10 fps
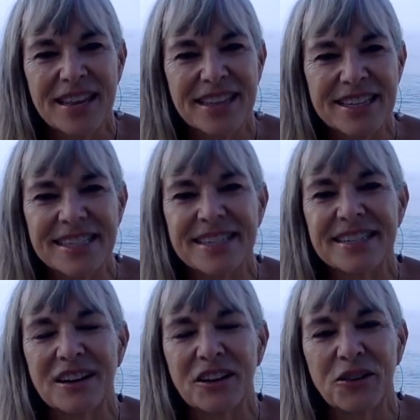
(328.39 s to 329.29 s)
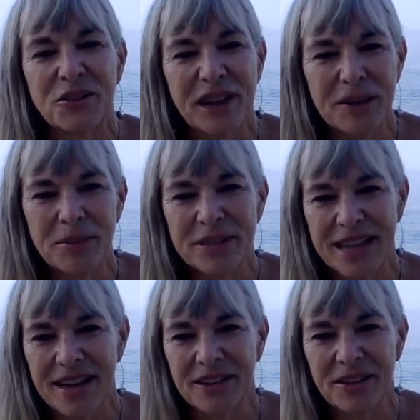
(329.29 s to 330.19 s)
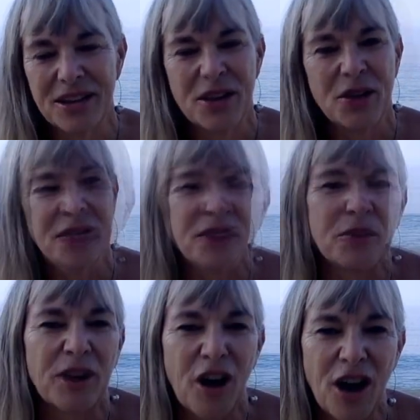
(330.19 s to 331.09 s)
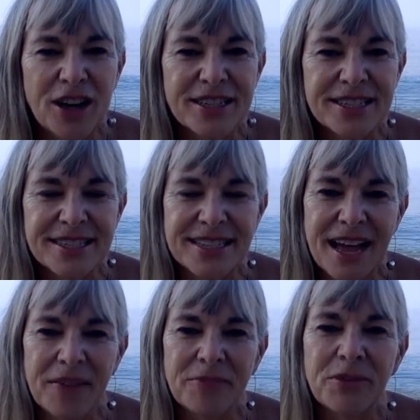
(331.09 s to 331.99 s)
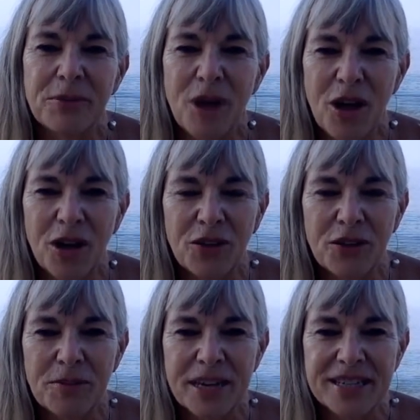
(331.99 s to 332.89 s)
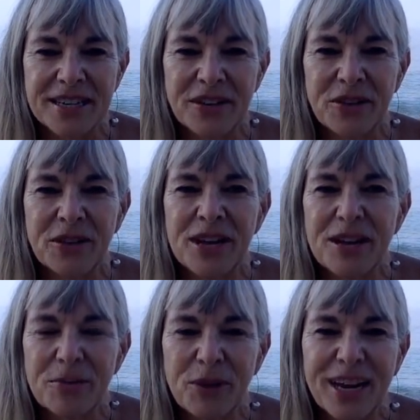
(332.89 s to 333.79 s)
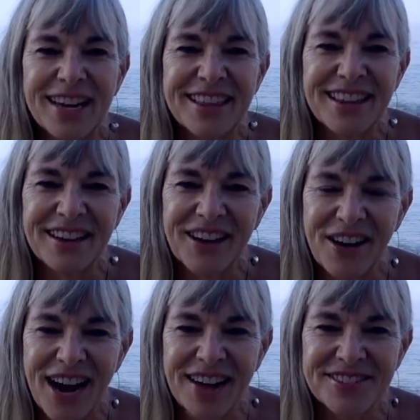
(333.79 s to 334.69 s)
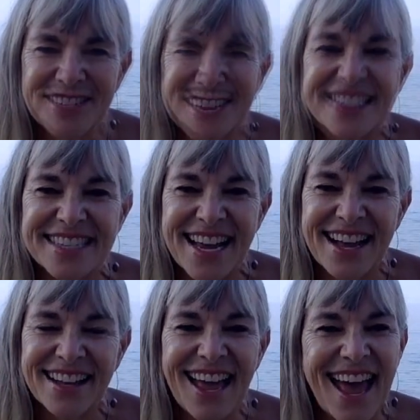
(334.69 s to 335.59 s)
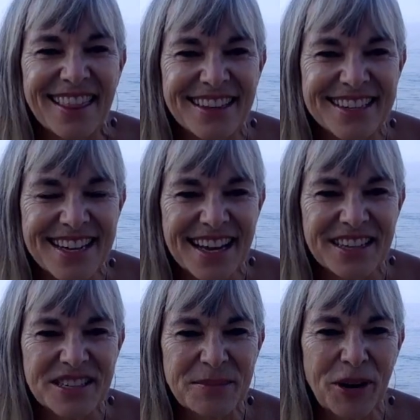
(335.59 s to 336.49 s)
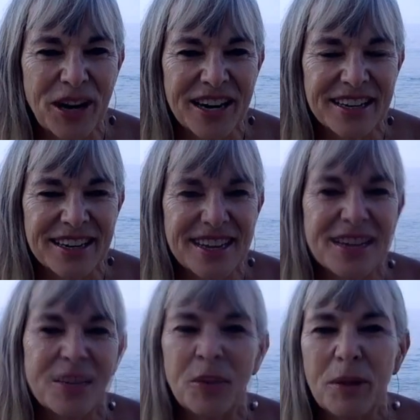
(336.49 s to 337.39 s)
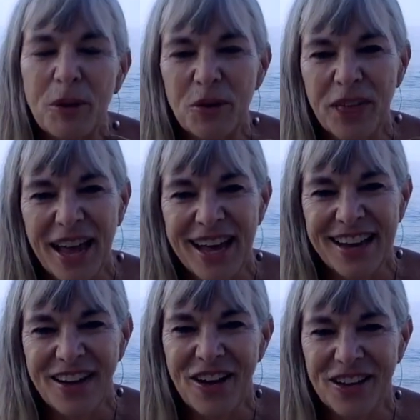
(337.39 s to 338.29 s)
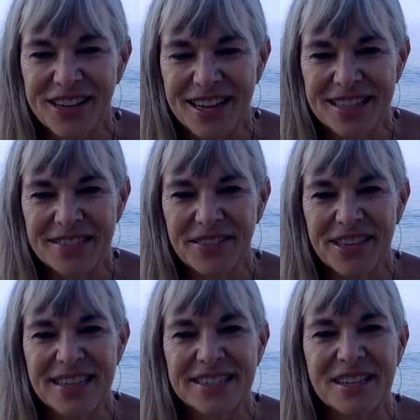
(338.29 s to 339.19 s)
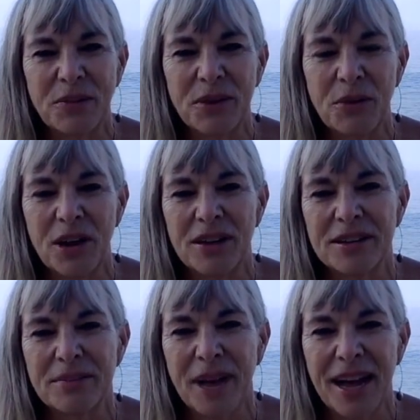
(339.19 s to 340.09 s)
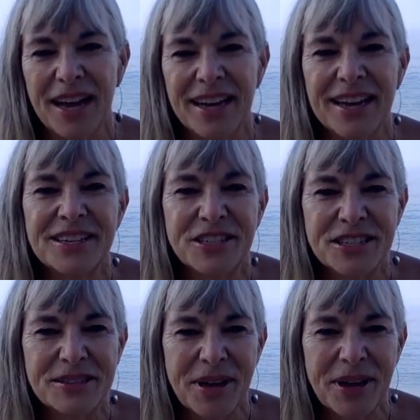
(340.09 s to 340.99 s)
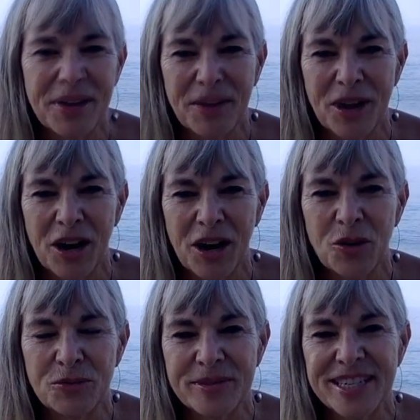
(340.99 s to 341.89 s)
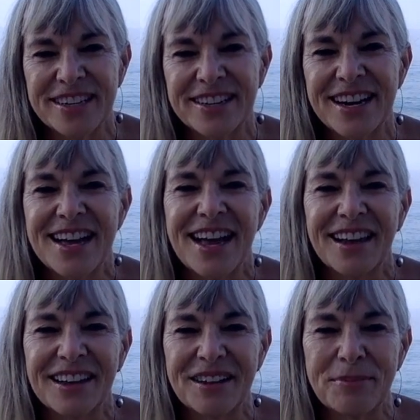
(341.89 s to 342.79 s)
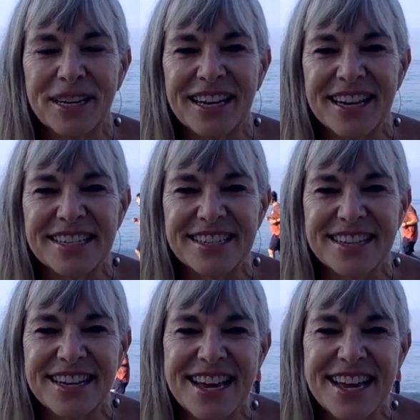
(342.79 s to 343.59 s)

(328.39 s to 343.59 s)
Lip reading: This is an incredible town where artisans come from all over Mexico, bringing their crafts to sell at the Tianguis market. We both had all kinds of things that we wanted to buy just to make our homes here a little bit nicer.